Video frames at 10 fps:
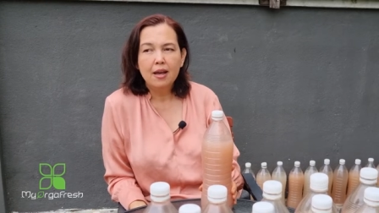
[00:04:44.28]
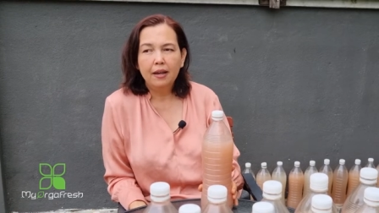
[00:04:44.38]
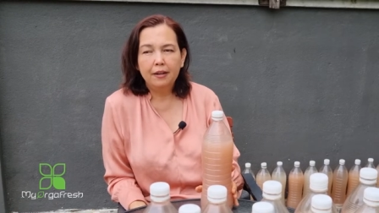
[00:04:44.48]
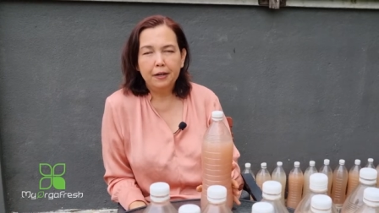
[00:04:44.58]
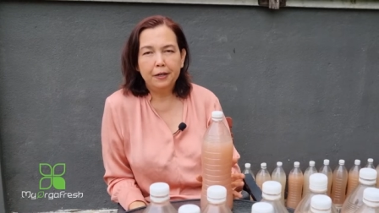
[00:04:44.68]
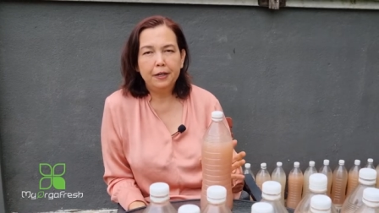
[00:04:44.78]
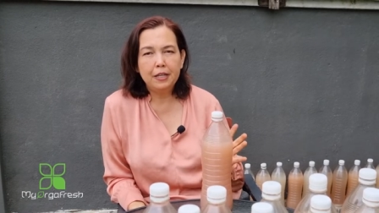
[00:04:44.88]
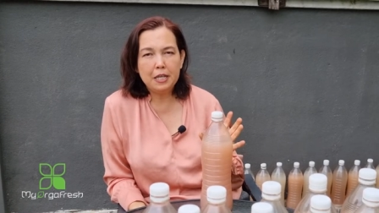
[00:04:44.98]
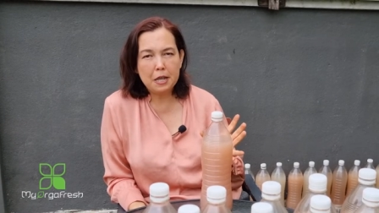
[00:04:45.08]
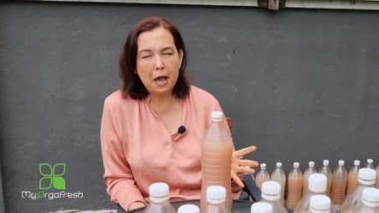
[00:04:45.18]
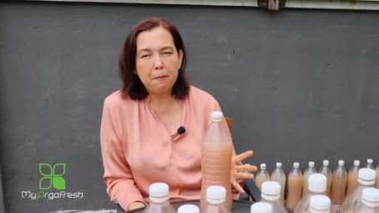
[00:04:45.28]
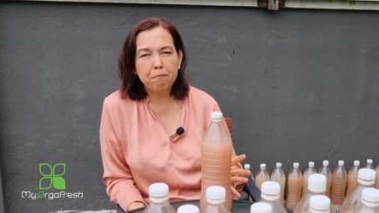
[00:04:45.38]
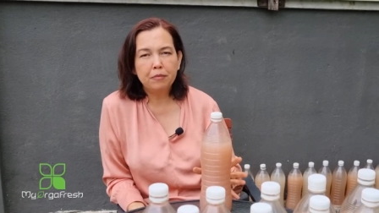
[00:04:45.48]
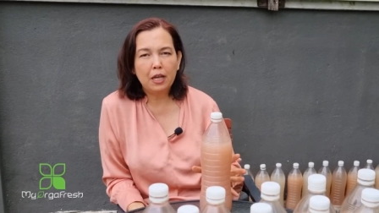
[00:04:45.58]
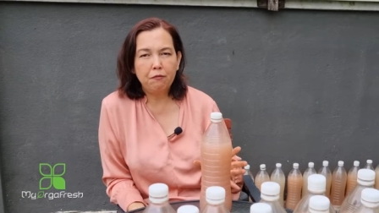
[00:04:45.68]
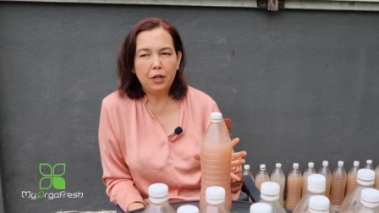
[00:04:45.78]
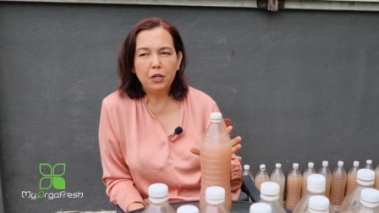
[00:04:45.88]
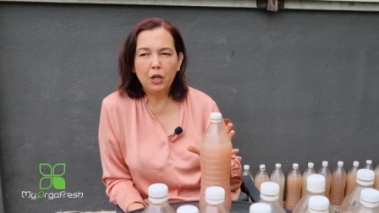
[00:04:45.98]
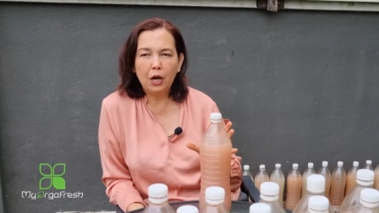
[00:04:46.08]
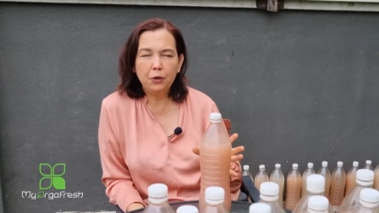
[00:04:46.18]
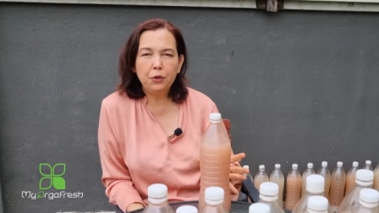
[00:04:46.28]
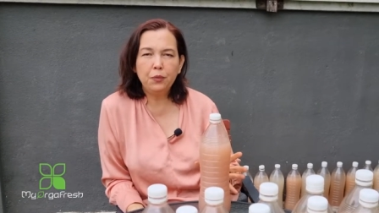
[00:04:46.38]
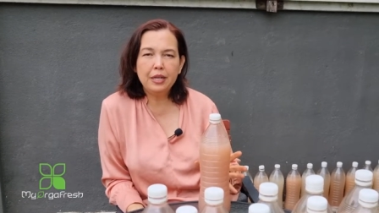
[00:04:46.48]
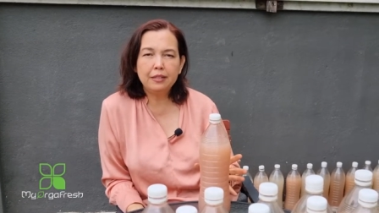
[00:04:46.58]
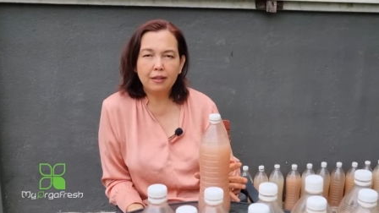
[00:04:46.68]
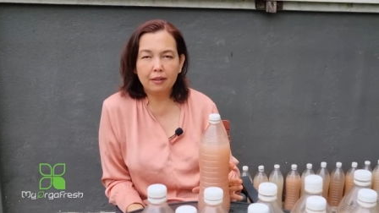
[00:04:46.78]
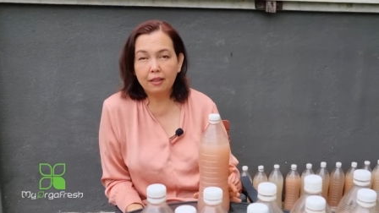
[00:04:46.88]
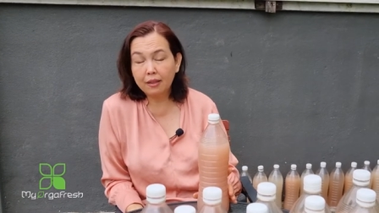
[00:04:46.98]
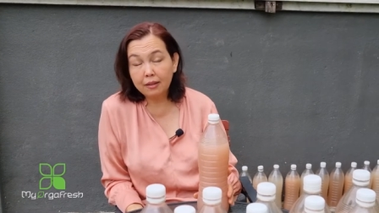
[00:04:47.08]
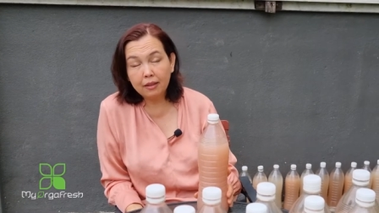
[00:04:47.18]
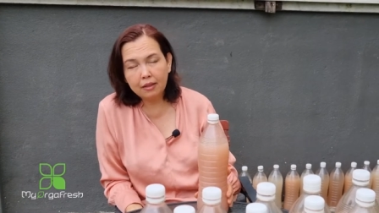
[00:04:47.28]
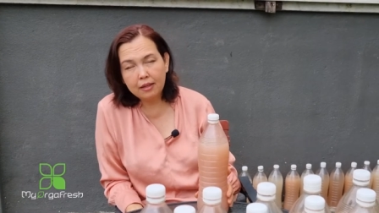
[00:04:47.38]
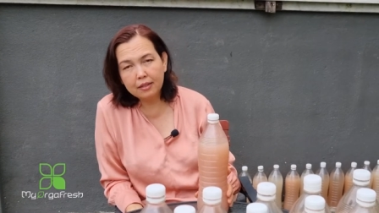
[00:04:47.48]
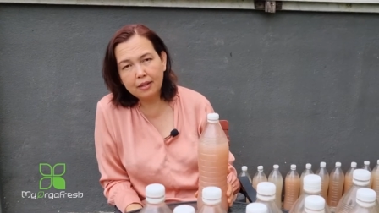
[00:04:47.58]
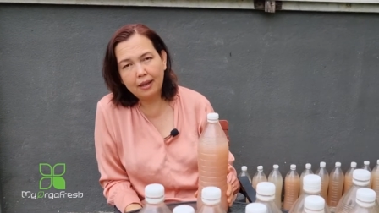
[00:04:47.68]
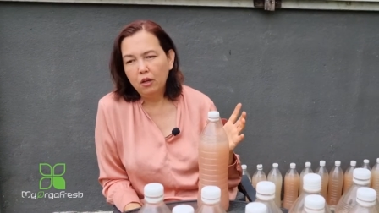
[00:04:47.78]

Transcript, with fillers: the EM that when you are doing certain certain things like